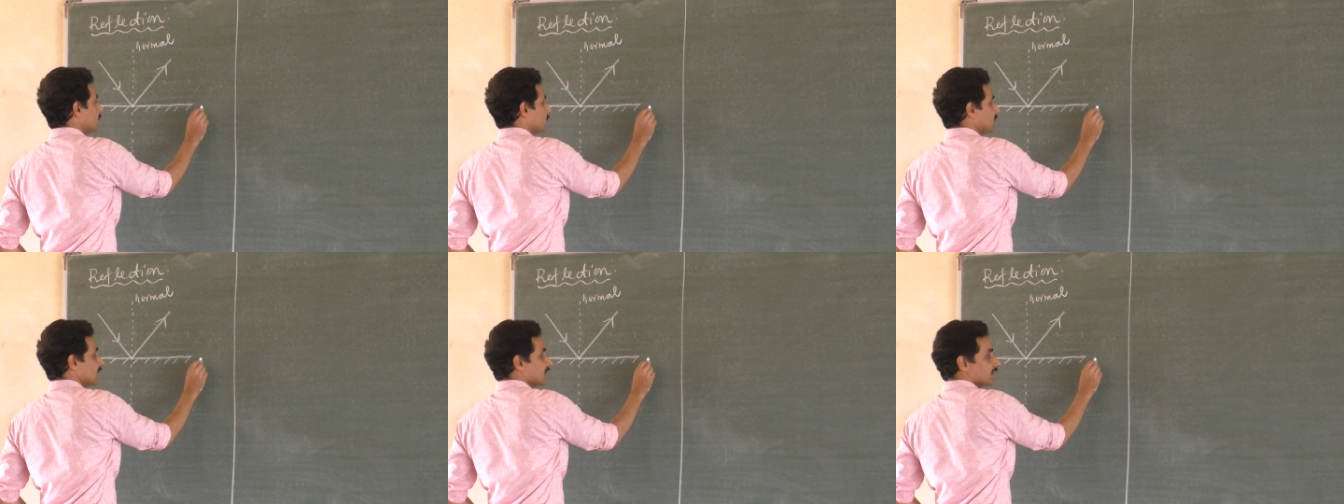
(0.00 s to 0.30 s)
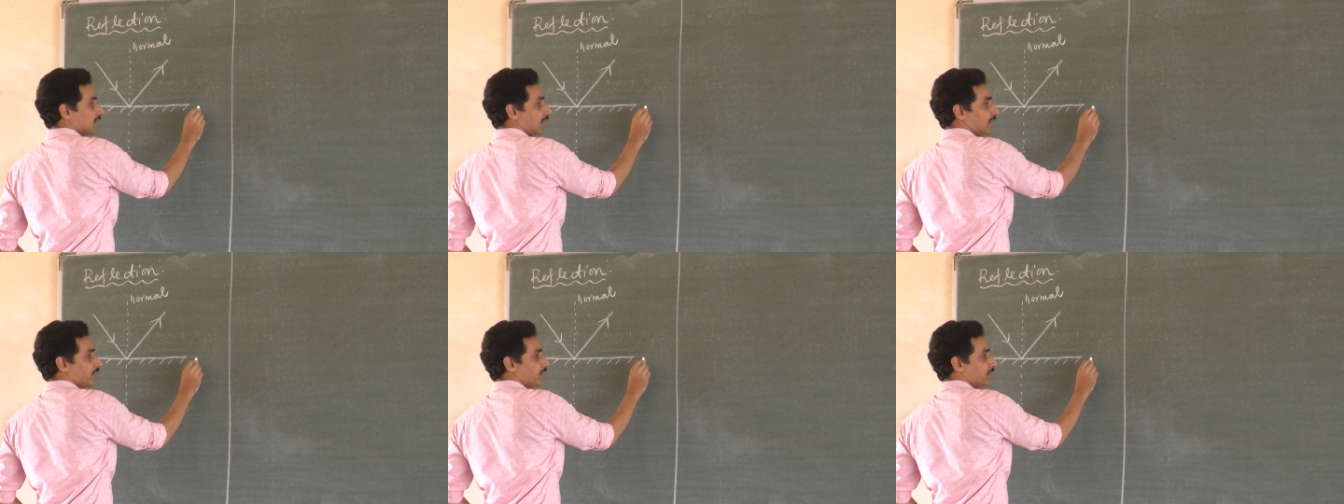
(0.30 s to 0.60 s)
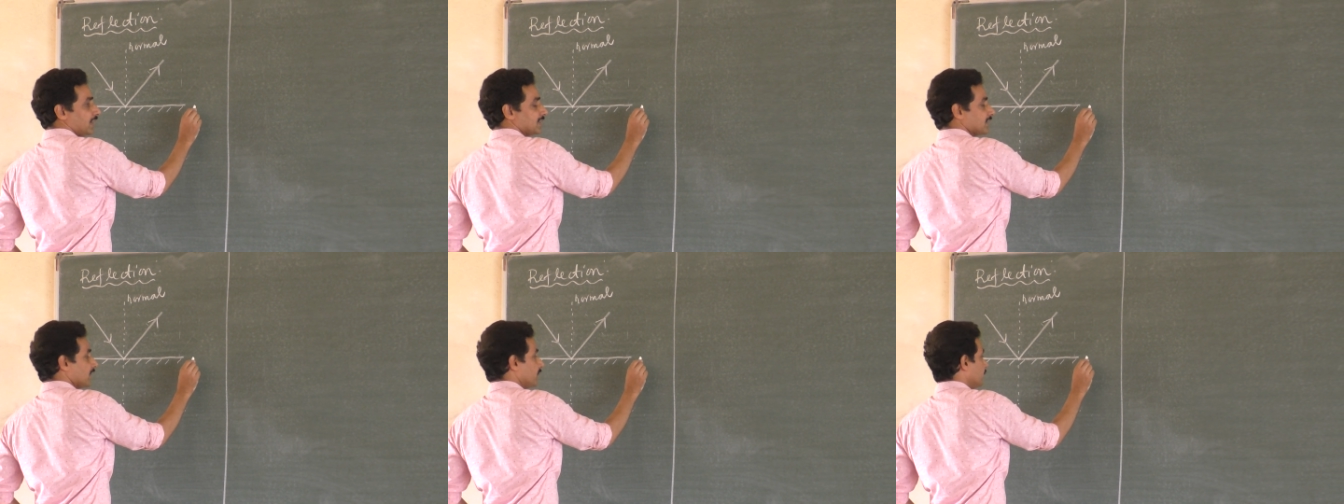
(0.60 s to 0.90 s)
to the
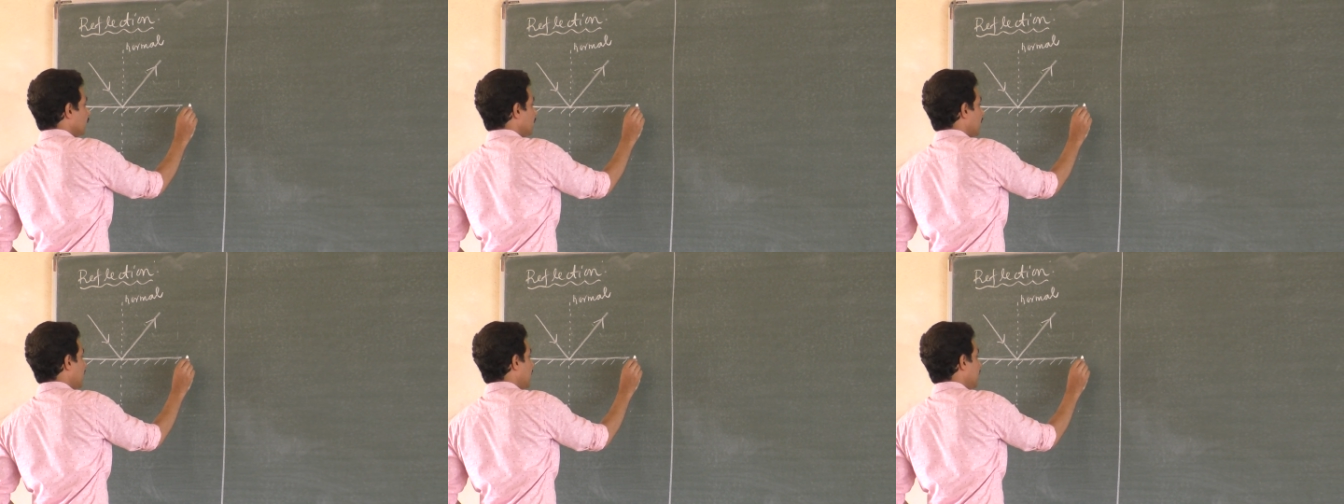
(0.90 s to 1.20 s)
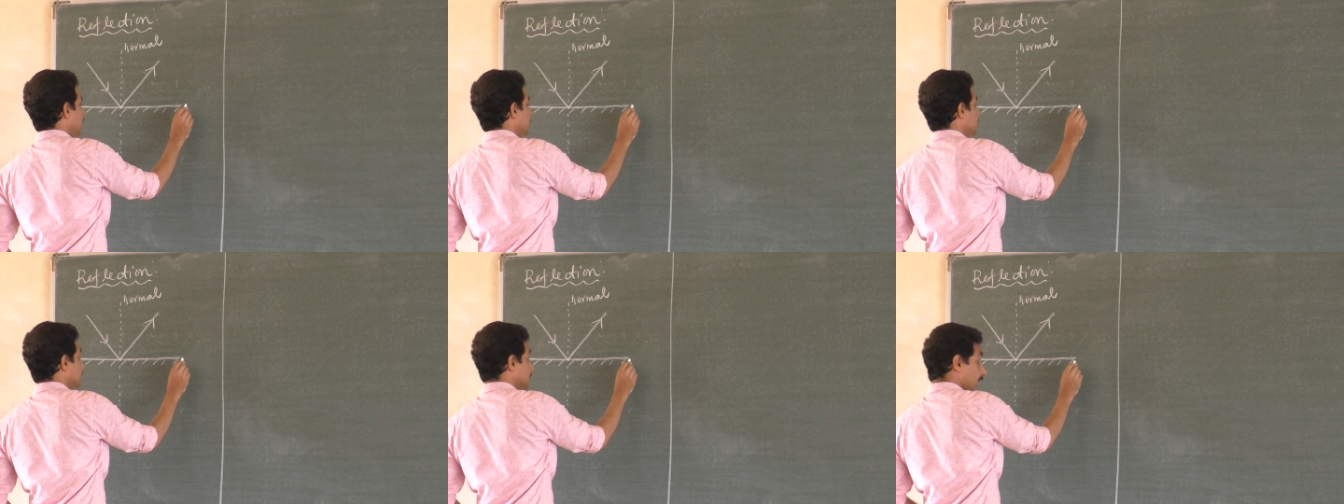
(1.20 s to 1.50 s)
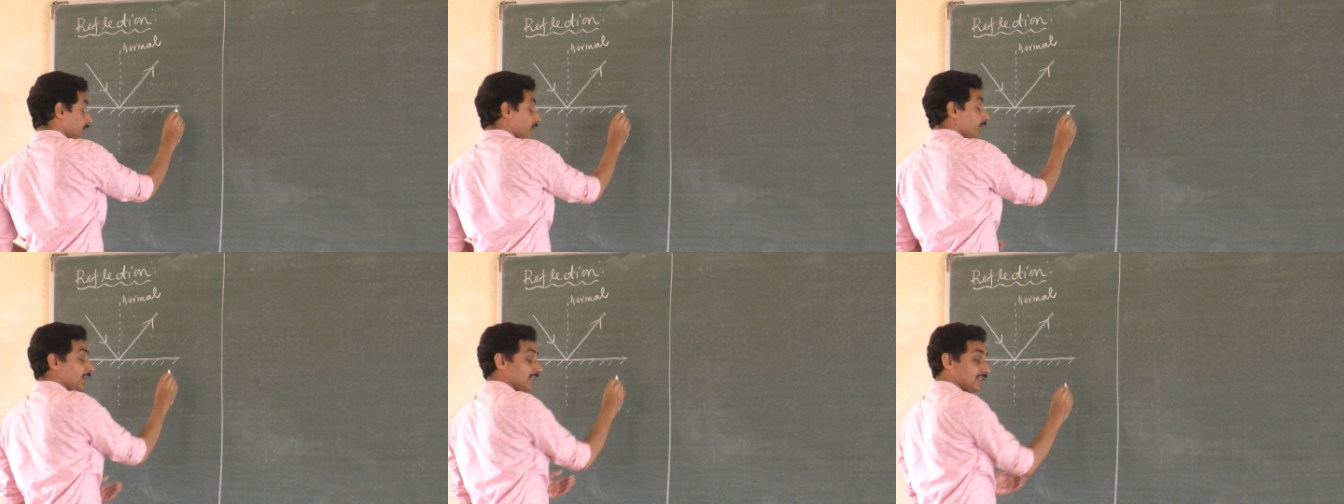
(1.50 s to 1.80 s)
surface of light,
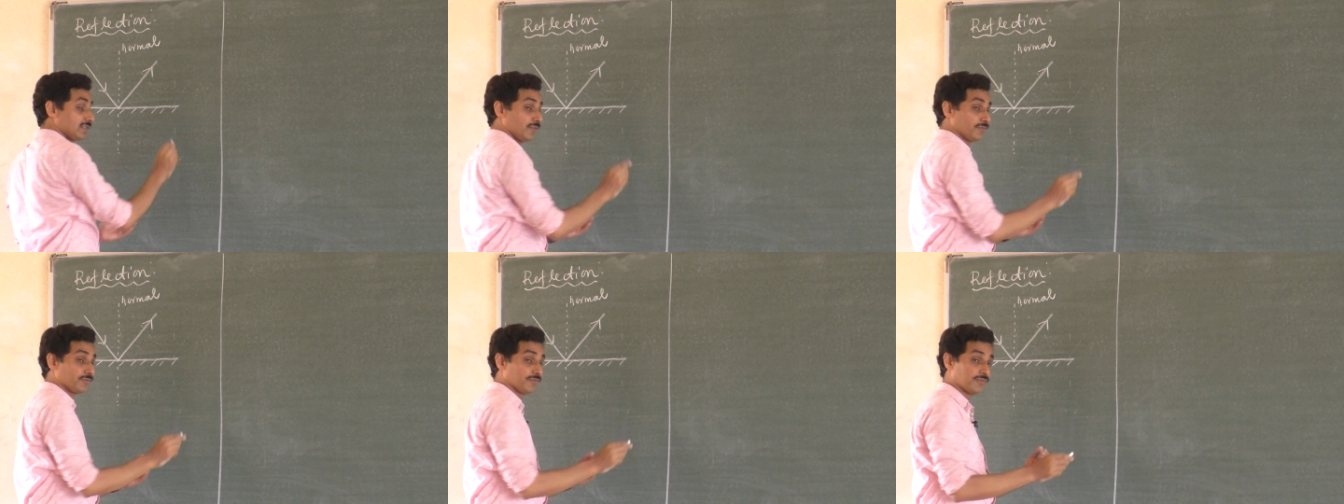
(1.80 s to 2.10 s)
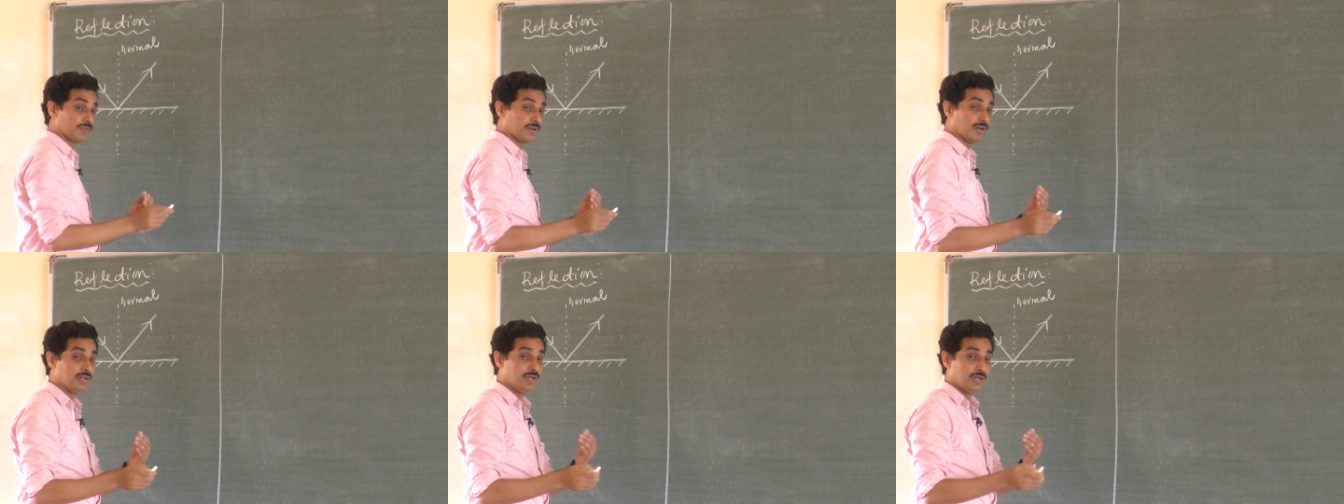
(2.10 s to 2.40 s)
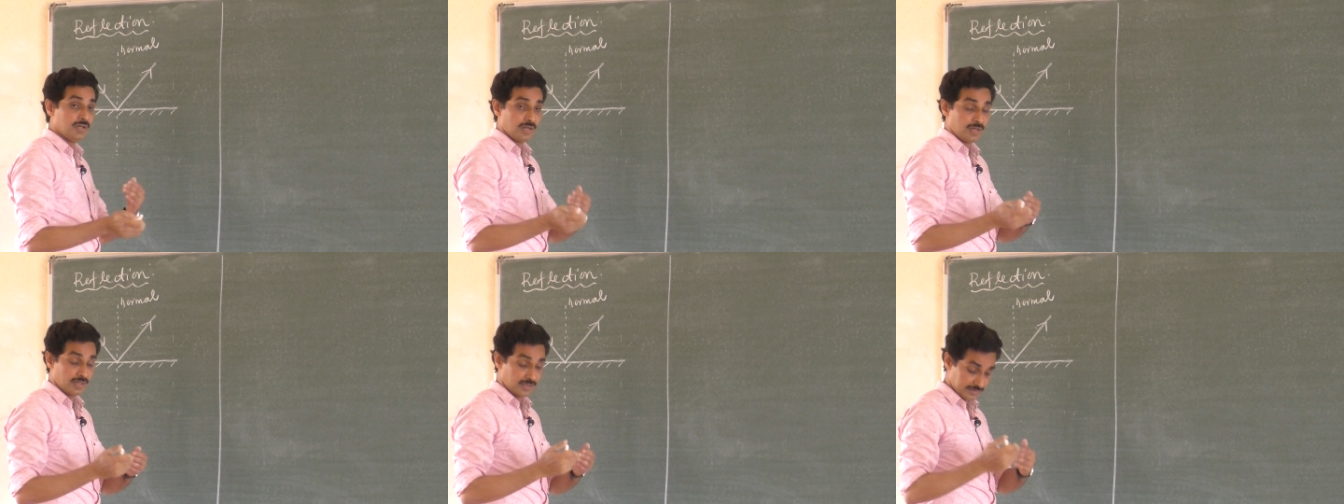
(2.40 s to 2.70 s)
surface of uh,
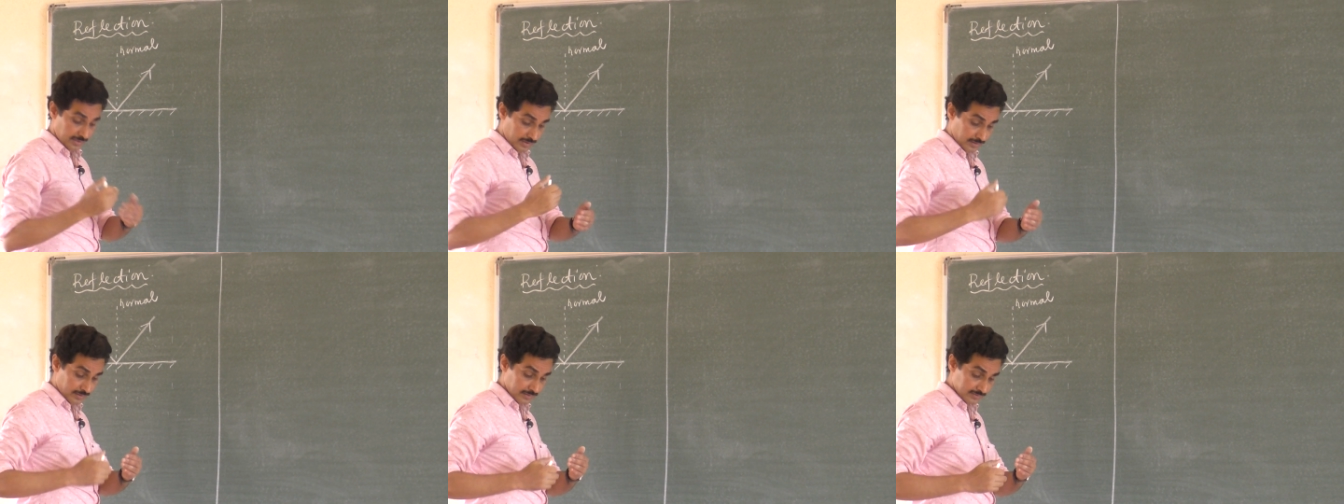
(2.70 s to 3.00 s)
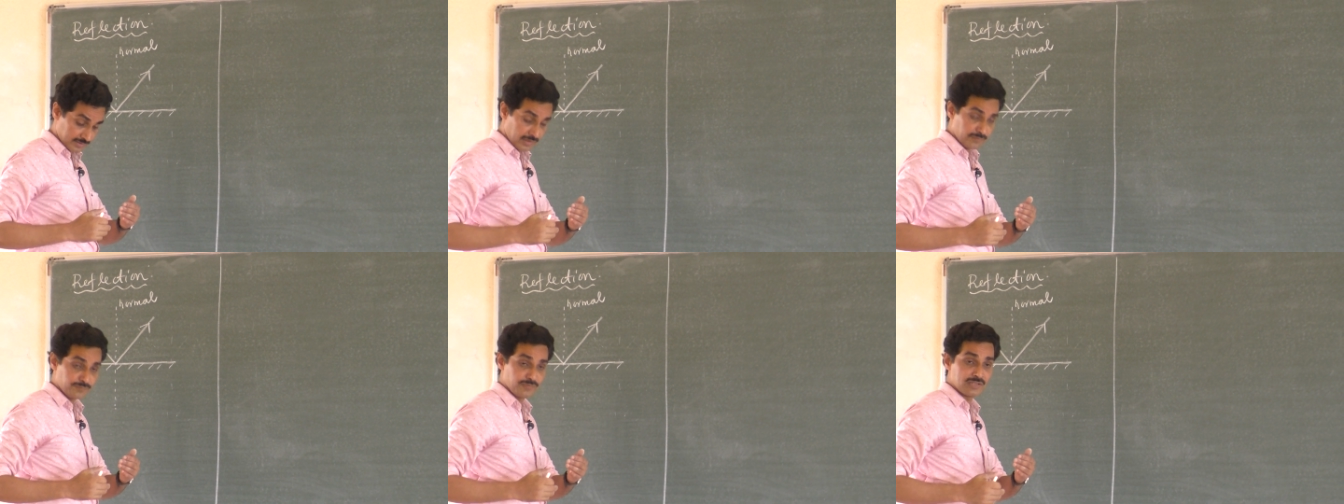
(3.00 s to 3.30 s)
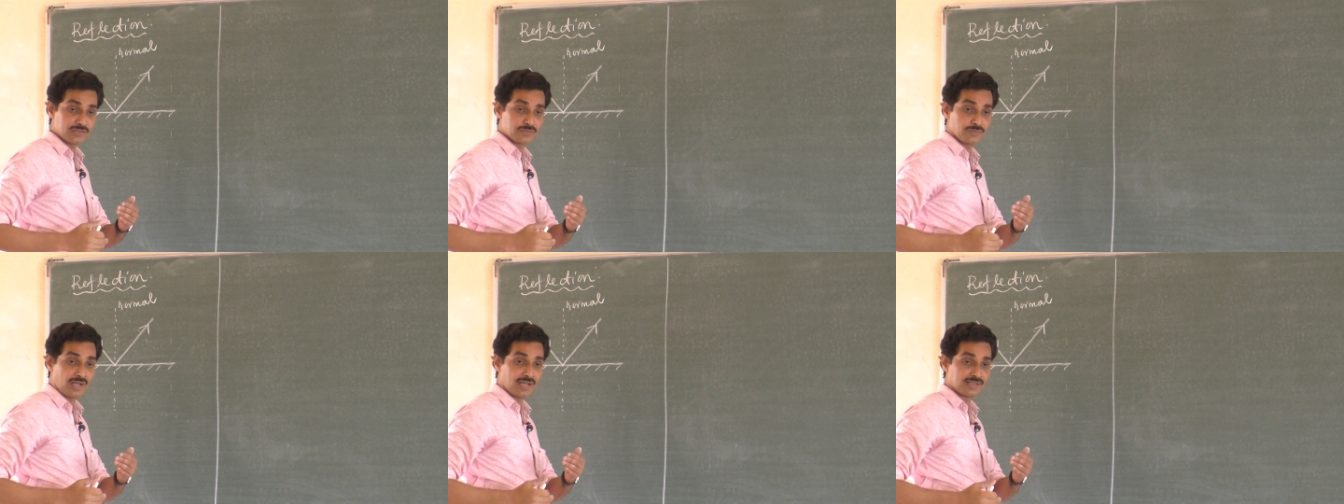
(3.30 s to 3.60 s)
uh,
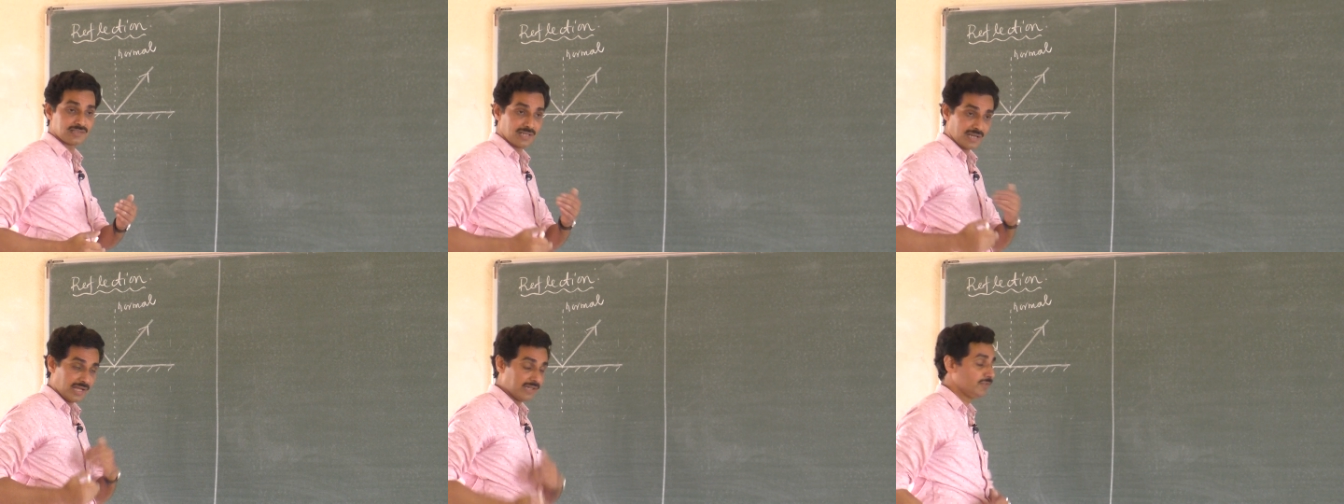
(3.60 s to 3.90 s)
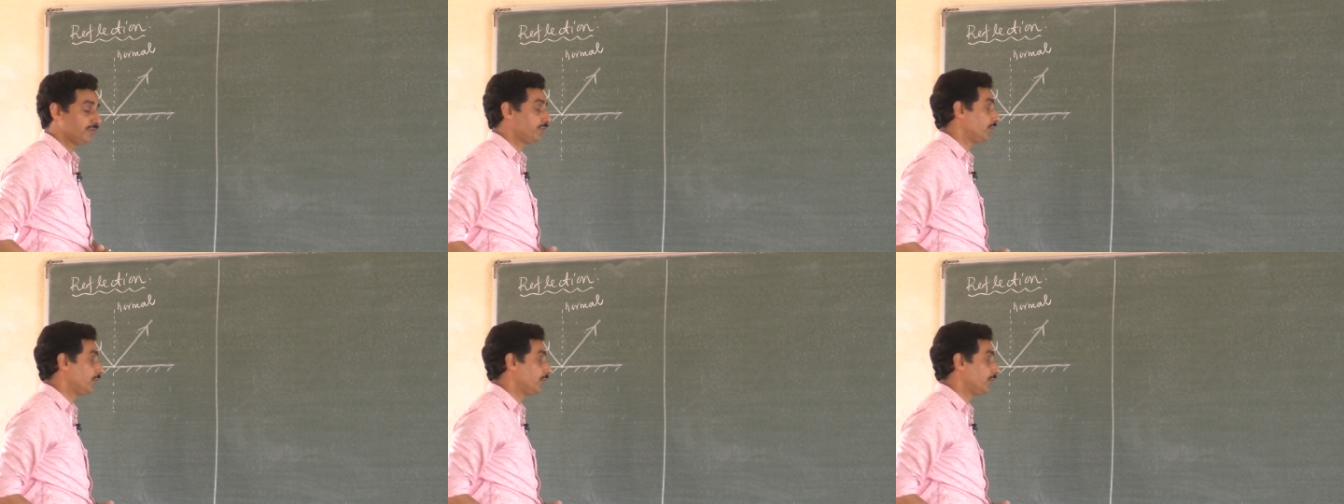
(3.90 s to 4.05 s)
surface where the light